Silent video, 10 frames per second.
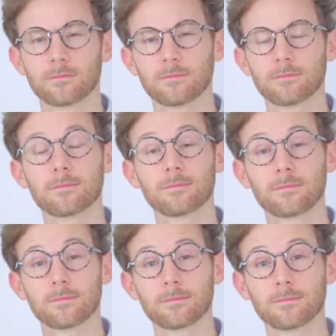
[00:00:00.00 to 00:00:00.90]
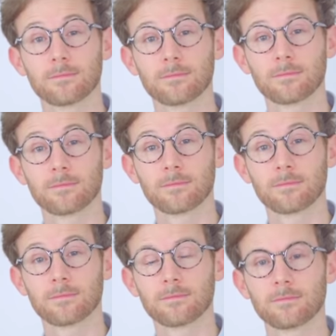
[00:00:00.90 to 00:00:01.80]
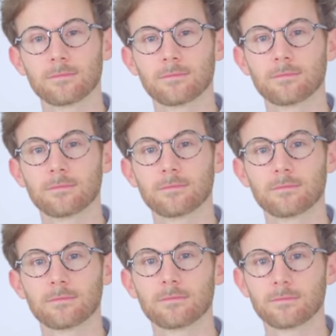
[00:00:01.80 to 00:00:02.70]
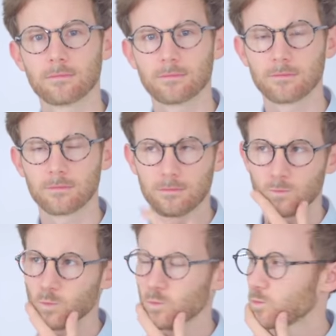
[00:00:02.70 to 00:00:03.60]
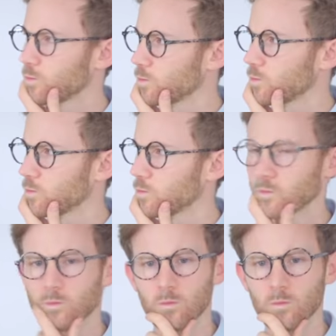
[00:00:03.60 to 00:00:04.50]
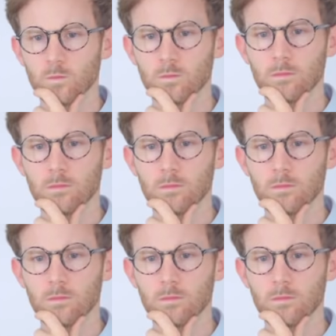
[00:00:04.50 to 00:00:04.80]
(silent)